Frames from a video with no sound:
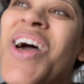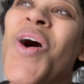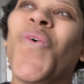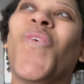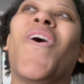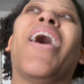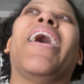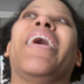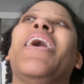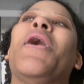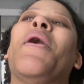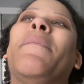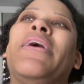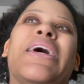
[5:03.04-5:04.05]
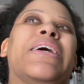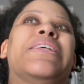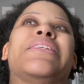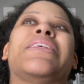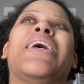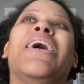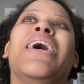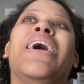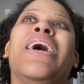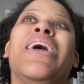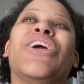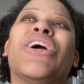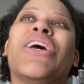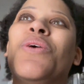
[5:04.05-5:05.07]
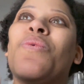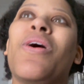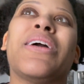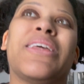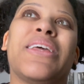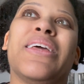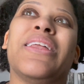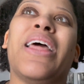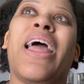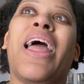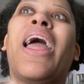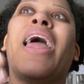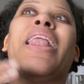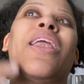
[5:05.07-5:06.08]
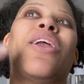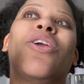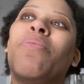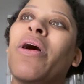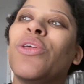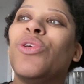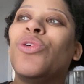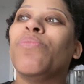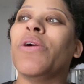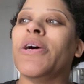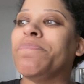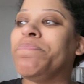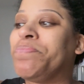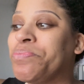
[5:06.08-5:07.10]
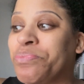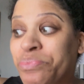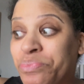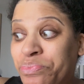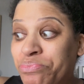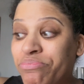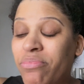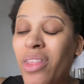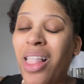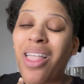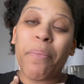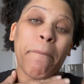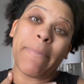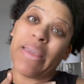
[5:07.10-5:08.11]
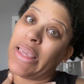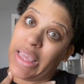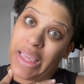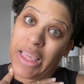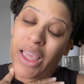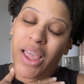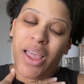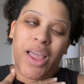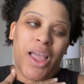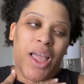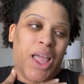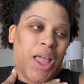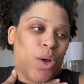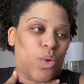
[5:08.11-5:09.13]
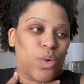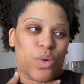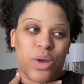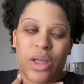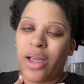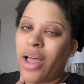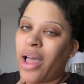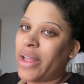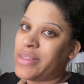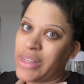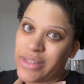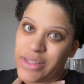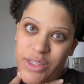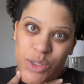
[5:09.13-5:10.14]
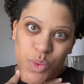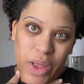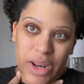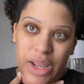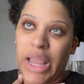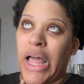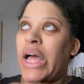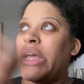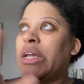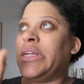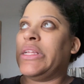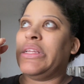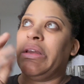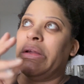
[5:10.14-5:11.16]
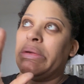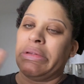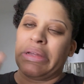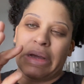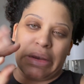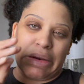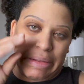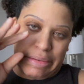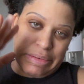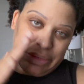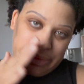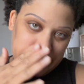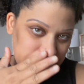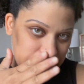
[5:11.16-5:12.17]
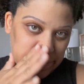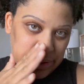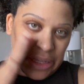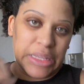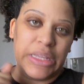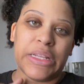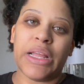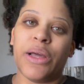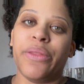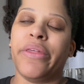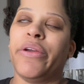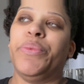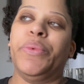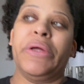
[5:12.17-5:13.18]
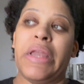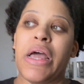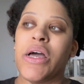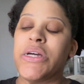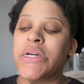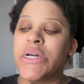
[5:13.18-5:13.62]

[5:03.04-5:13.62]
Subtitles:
Why? Because you're gonna walk in, and I don't know about you, but me, whew, I tend to sweat a lot, and you kind of get stinky down there and whatnot.